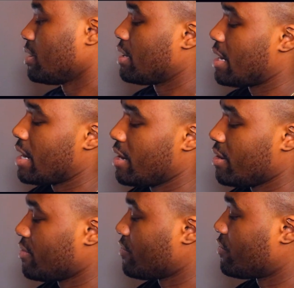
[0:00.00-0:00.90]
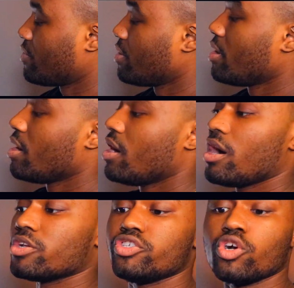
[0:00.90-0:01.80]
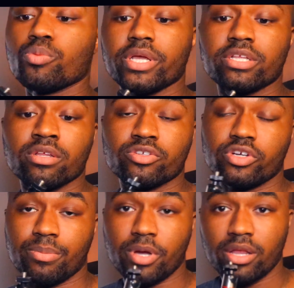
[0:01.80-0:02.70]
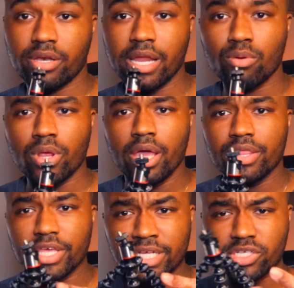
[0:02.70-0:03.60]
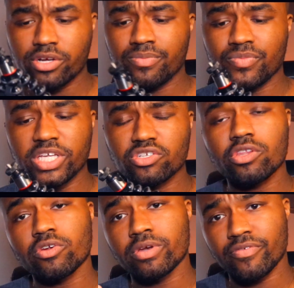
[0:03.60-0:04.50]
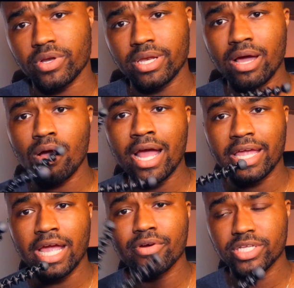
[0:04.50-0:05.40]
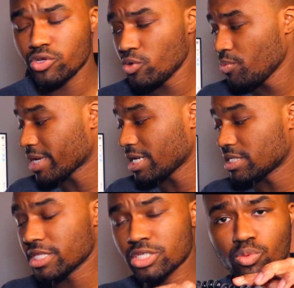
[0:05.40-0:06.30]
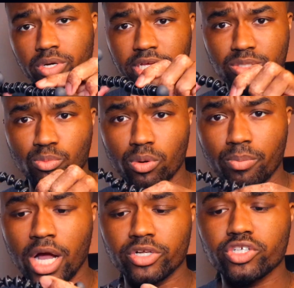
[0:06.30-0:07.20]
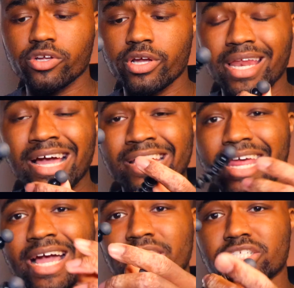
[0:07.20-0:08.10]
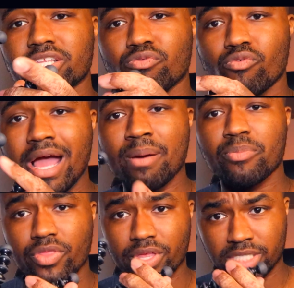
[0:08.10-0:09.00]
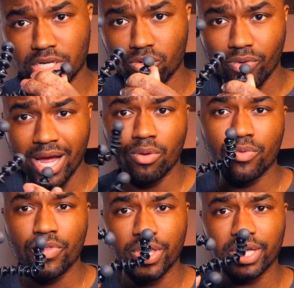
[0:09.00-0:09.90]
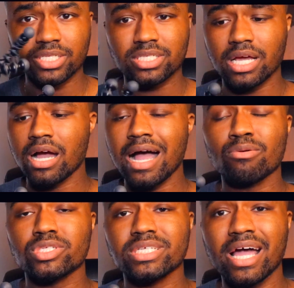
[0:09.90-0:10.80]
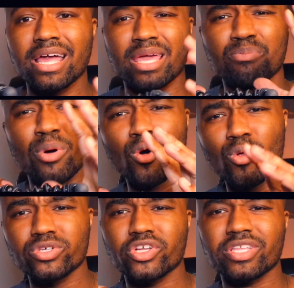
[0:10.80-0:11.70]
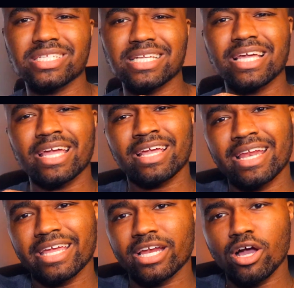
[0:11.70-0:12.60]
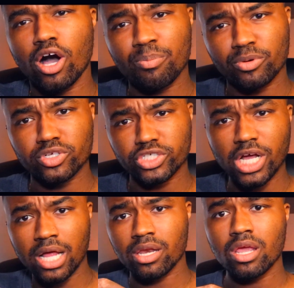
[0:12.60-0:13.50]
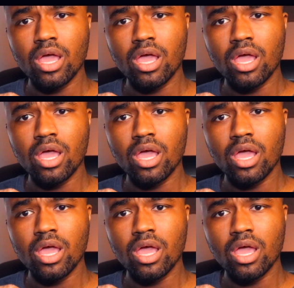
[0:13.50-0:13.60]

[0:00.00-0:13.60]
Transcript: I have a Joby tripod. Now these are a little different. Now I carry two because this one is more modular, and I can actually wrap this around things outside, like poles or things like that, and kind of get an upper shot